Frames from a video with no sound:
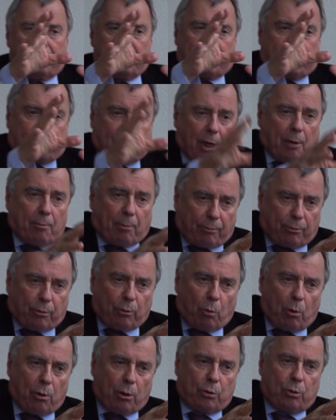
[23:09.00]
some of
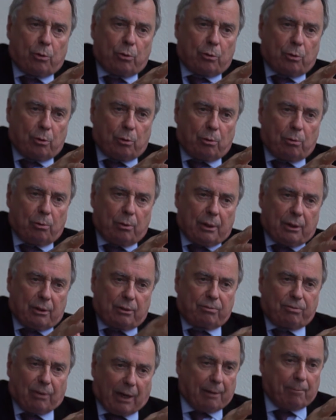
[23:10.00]
the work you do
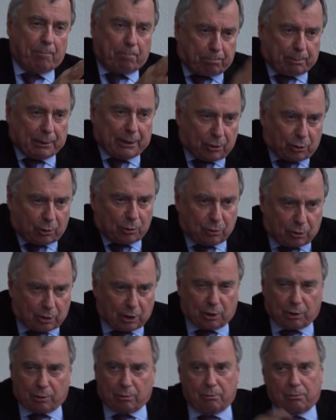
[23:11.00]
is fine, please
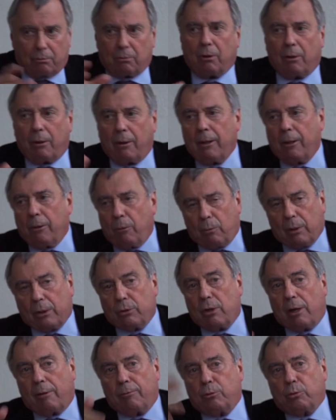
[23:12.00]
continue
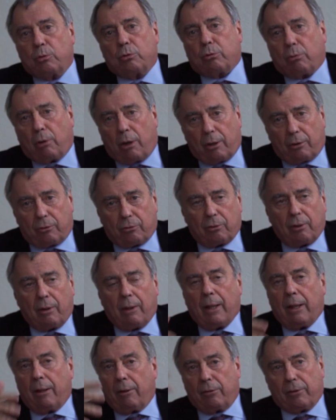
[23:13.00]
when you have new drugs
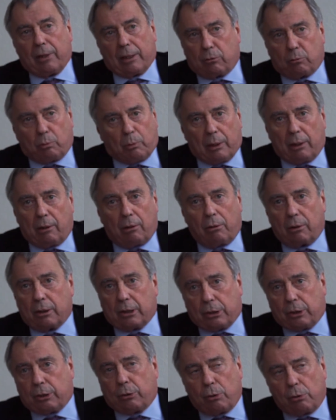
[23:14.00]
that will
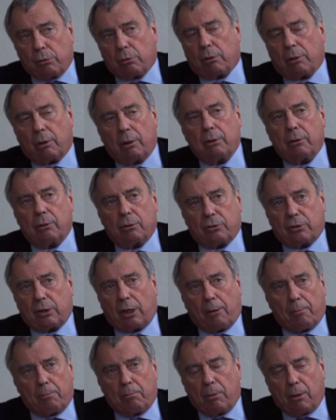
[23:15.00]
cure
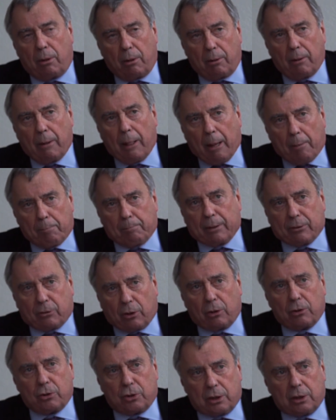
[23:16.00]
some
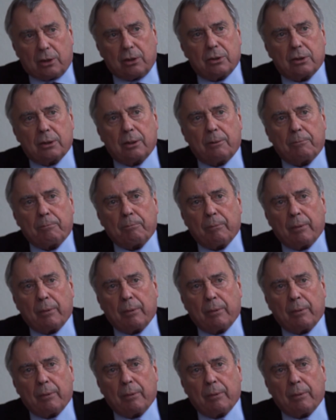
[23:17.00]
pathologies,